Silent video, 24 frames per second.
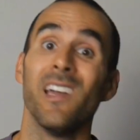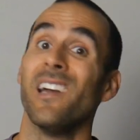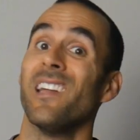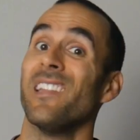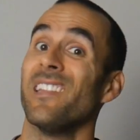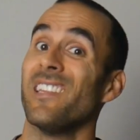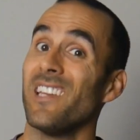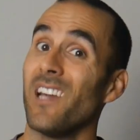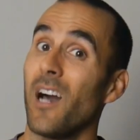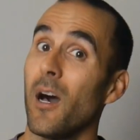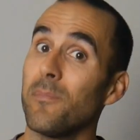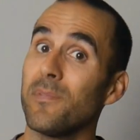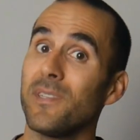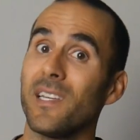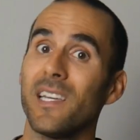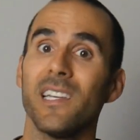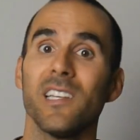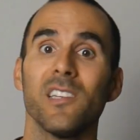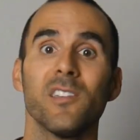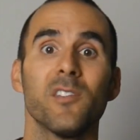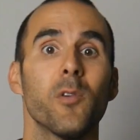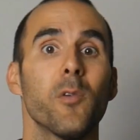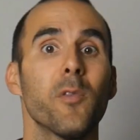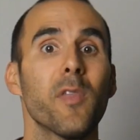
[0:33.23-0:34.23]
The update
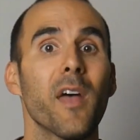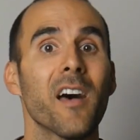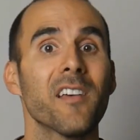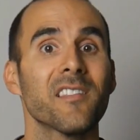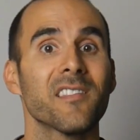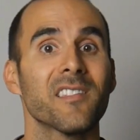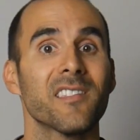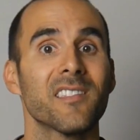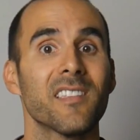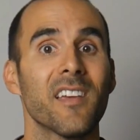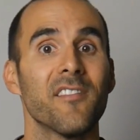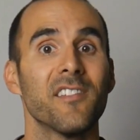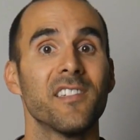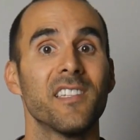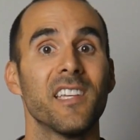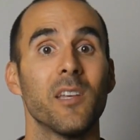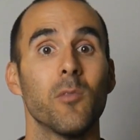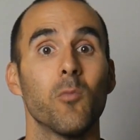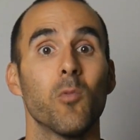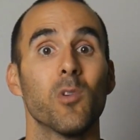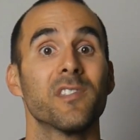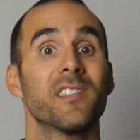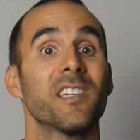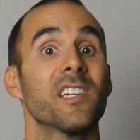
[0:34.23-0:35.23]
in two thousand
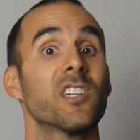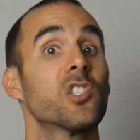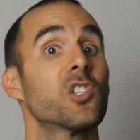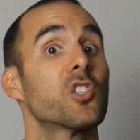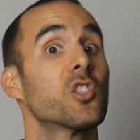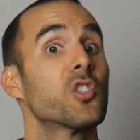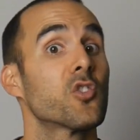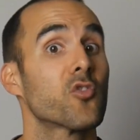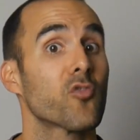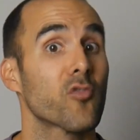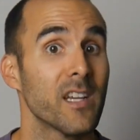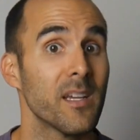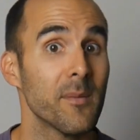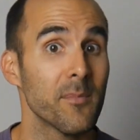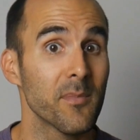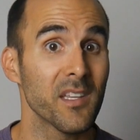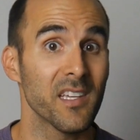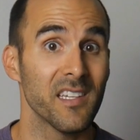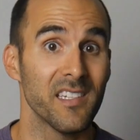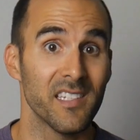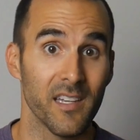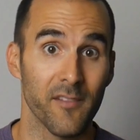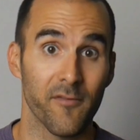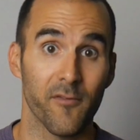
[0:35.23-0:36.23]
seventeen was
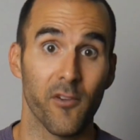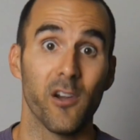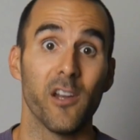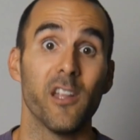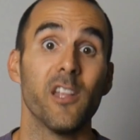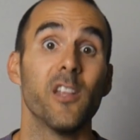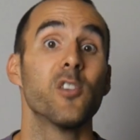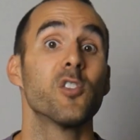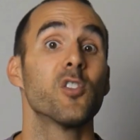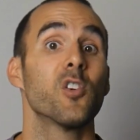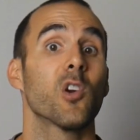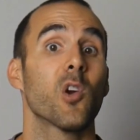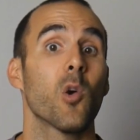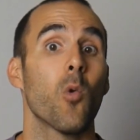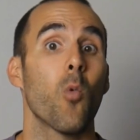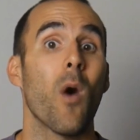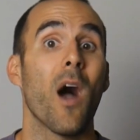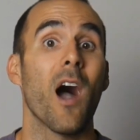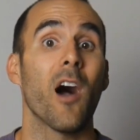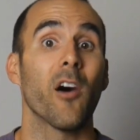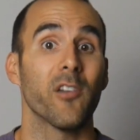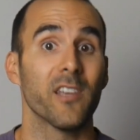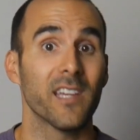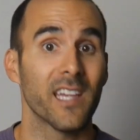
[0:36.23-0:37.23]
extremely different, and it took a
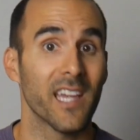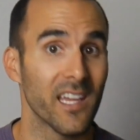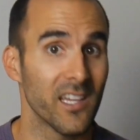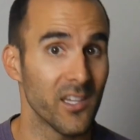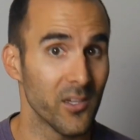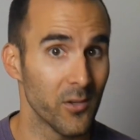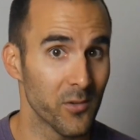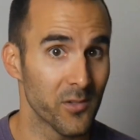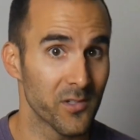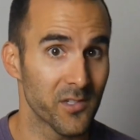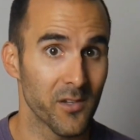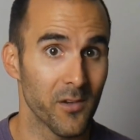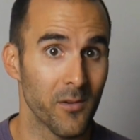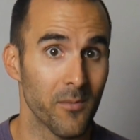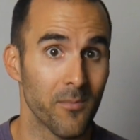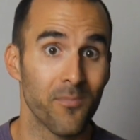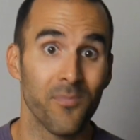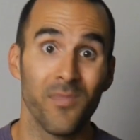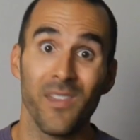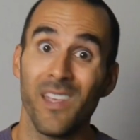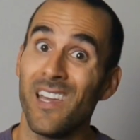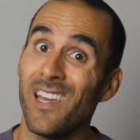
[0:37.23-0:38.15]
while to get used to.